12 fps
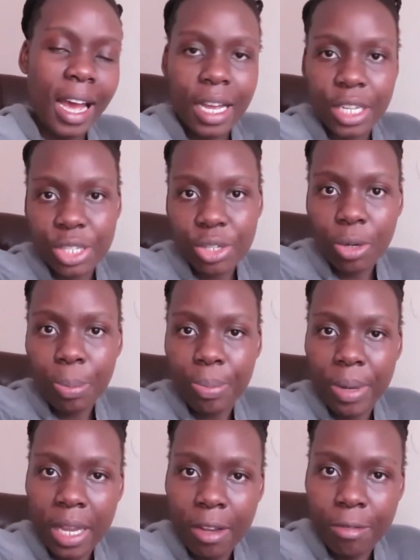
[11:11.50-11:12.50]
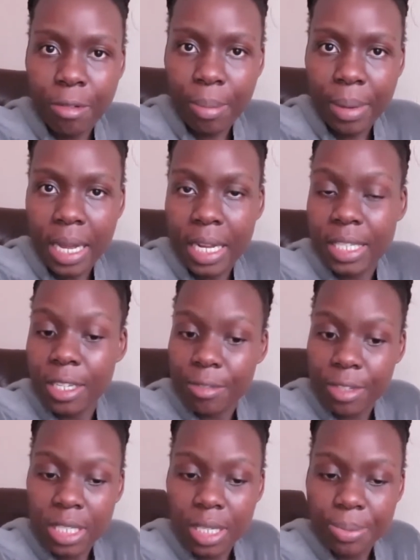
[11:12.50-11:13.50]
i stopped paying for my
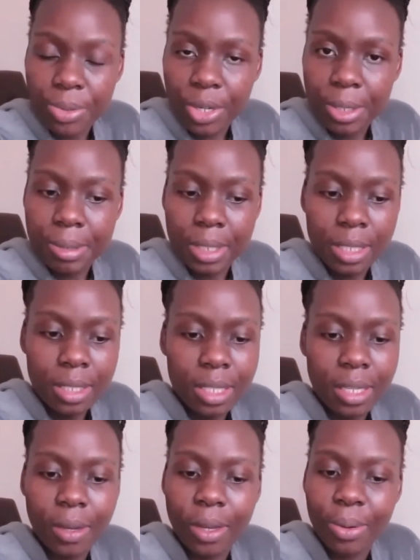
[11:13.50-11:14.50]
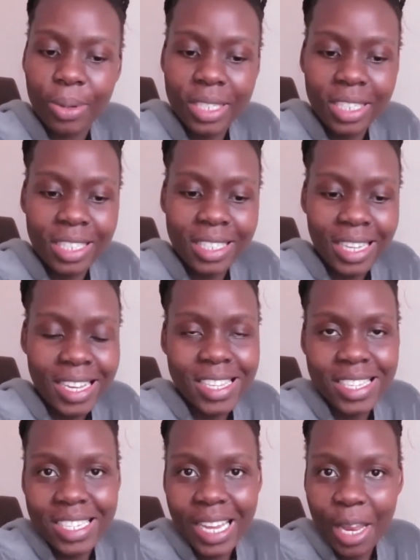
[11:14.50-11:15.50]
tv subscriptions which is
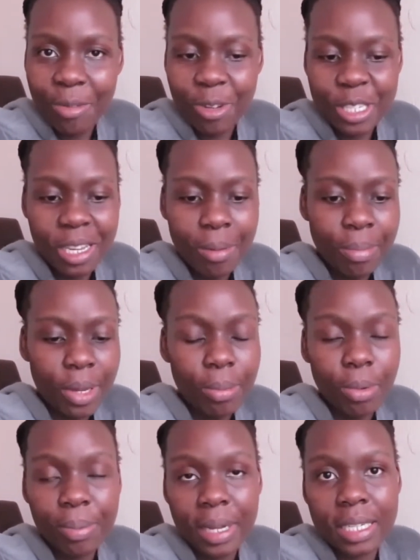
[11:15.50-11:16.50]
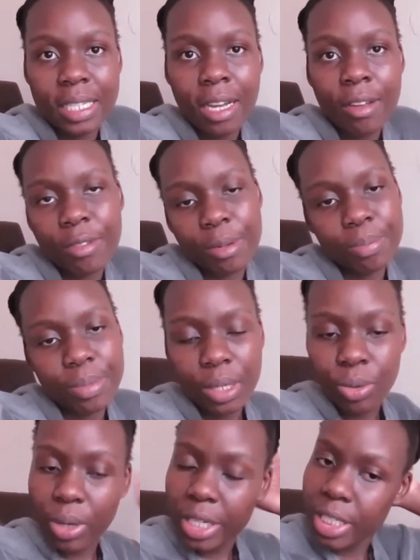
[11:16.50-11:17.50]
insane for some people but i haven't
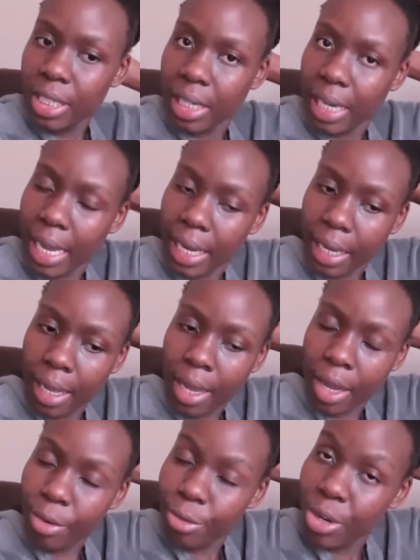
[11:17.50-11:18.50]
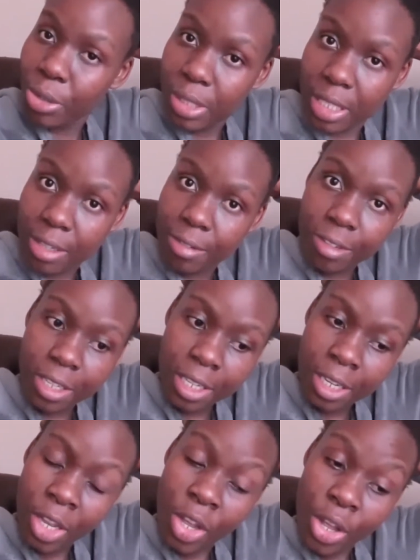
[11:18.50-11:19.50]
been watching like uh, real
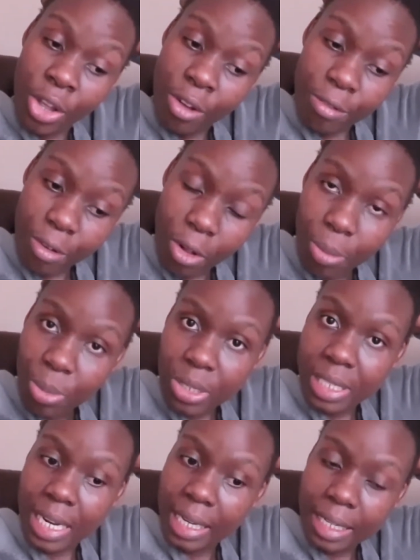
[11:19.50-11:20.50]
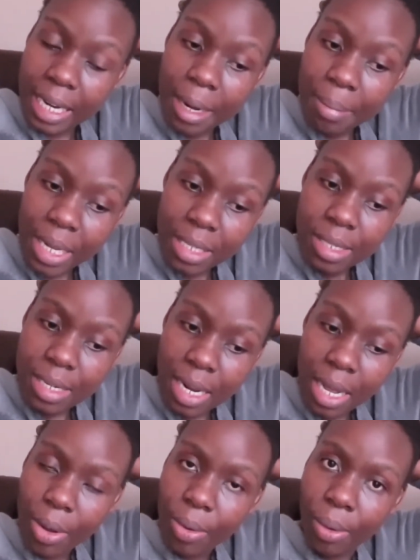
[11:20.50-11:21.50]
tv for almost like nine months
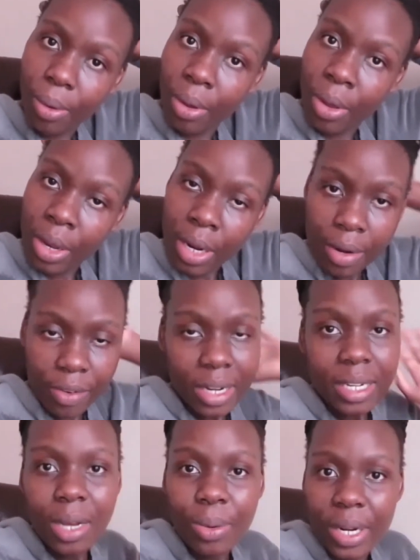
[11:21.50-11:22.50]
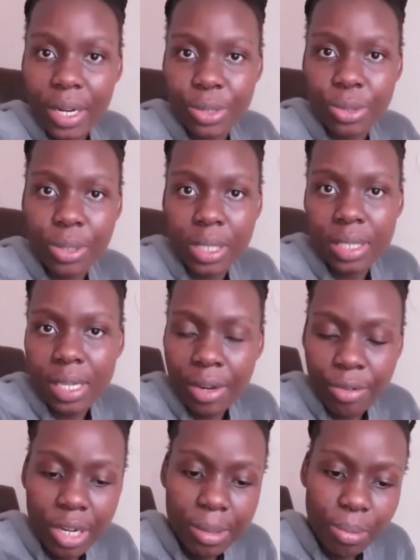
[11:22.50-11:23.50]
now right now what i do is
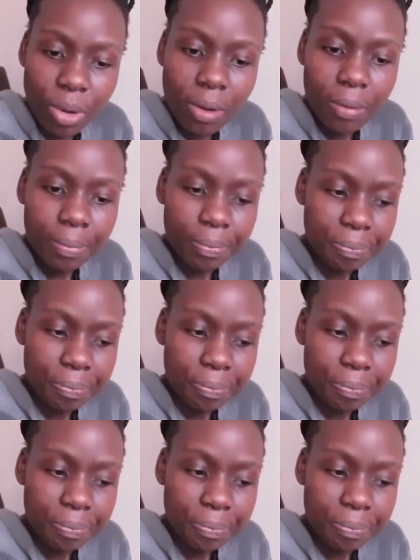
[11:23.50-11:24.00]
i read more